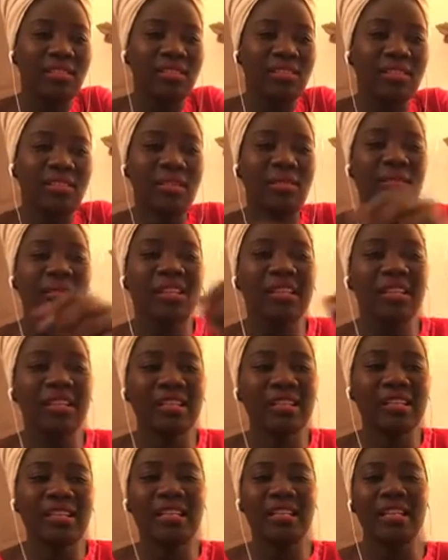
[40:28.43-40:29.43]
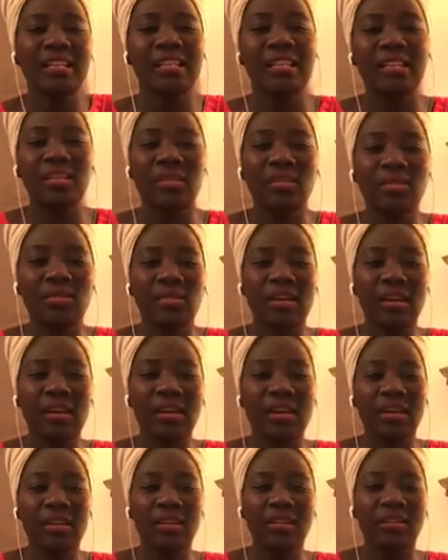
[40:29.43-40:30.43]
something that is telling you
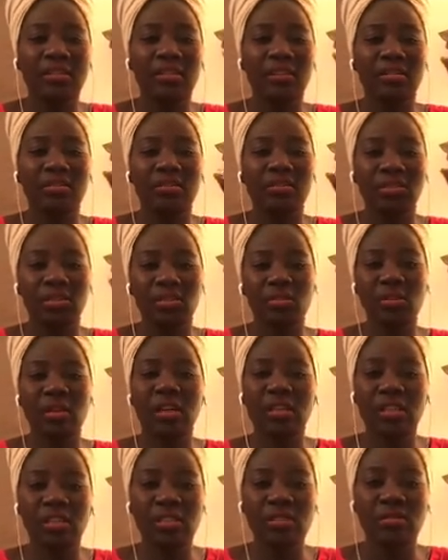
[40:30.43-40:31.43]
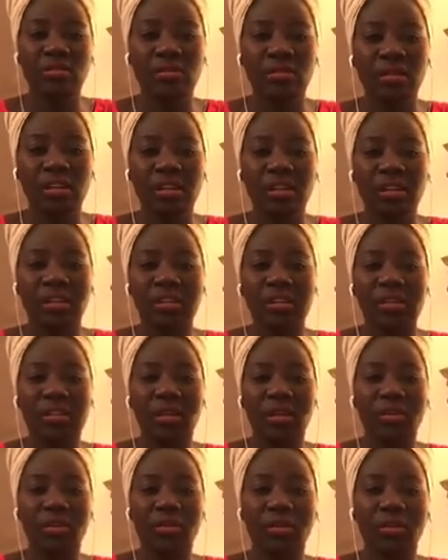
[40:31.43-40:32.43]
that you can't do this,
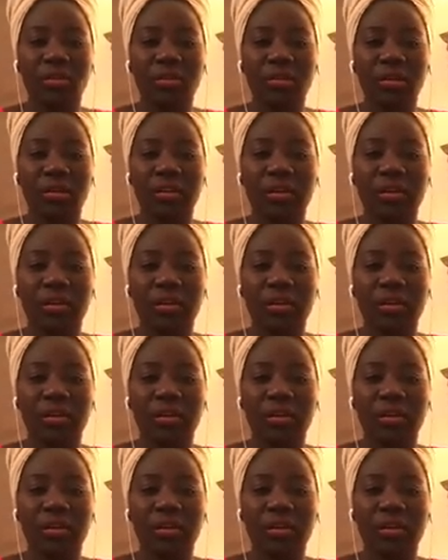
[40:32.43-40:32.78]
or